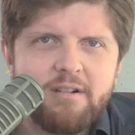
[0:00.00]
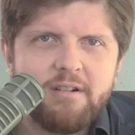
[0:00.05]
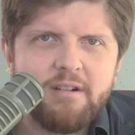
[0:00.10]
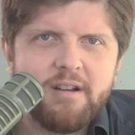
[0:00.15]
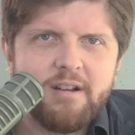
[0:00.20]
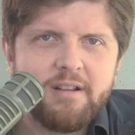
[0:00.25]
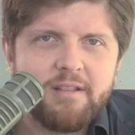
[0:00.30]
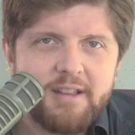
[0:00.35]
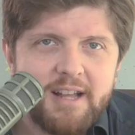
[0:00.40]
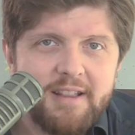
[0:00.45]

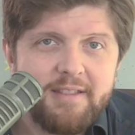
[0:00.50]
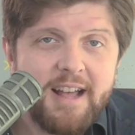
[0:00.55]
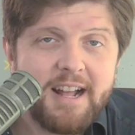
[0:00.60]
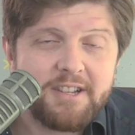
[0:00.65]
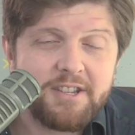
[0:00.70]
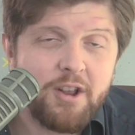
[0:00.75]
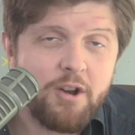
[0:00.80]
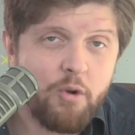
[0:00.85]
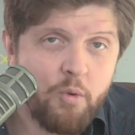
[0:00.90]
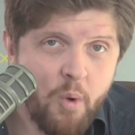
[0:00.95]
Right? That,
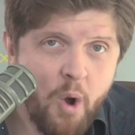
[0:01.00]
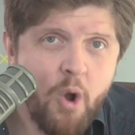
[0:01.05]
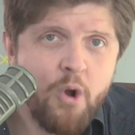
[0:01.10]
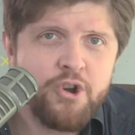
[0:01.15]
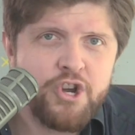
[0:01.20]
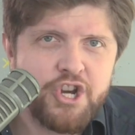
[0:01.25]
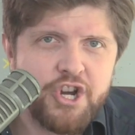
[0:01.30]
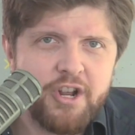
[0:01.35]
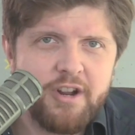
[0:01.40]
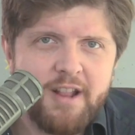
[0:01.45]
that's an
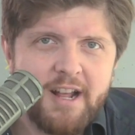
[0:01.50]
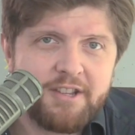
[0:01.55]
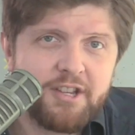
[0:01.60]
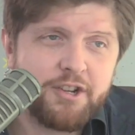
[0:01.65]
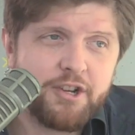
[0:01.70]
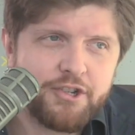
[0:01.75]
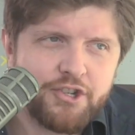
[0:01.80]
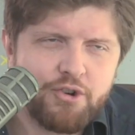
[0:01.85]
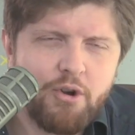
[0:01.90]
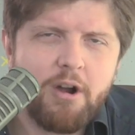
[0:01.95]
erosion. That's
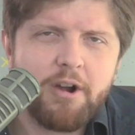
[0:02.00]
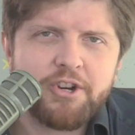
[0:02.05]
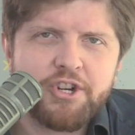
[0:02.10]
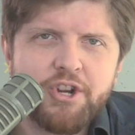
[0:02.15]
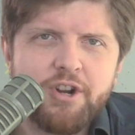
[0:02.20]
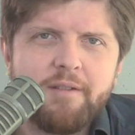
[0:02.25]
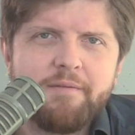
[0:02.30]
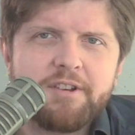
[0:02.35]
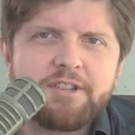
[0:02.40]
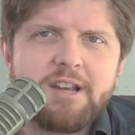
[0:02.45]
a
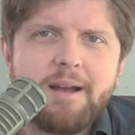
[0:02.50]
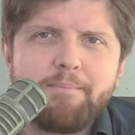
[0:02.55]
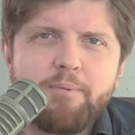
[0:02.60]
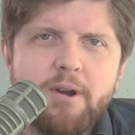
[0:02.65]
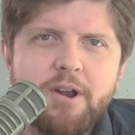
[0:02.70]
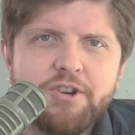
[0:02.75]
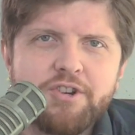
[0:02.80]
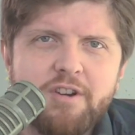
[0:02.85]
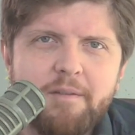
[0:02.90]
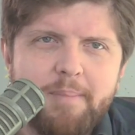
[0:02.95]
destruction of the
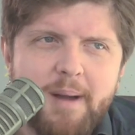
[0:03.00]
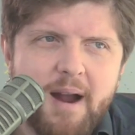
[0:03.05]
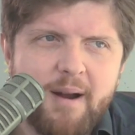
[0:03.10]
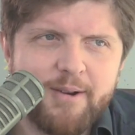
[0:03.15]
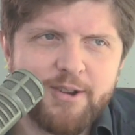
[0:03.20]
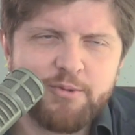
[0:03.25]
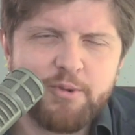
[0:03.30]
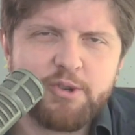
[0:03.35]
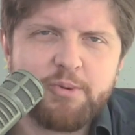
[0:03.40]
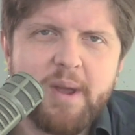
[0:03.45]
separation of
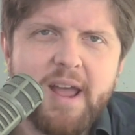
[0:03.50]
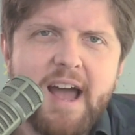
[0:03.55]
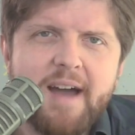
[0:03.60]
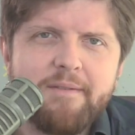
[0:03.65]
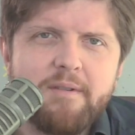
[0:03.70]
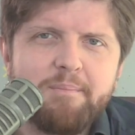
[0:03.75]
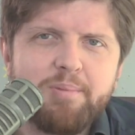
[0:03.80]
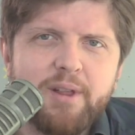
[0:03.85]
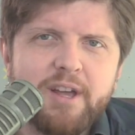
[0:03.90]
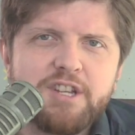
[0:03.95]
powers, which we
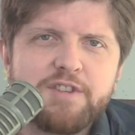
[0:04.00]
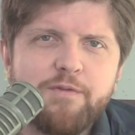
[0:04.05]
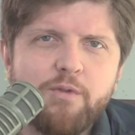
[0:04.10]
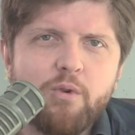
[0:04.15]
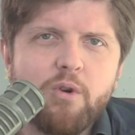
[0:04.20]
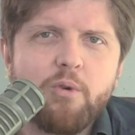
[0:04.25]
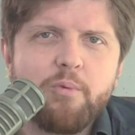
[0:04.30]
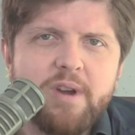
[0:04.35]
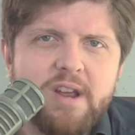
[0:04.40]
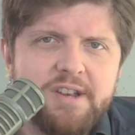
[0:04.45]
have in place
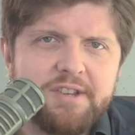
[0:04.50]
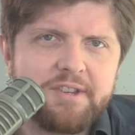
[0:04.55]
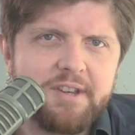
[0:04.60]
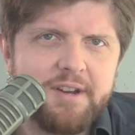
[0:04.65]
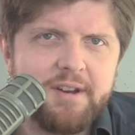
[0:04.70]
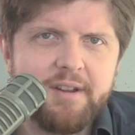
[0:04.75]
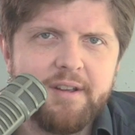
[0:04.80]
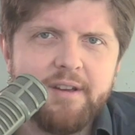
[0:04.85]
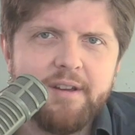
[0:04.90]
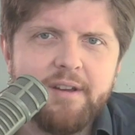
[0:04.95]
for a
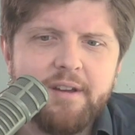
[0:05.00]
reason.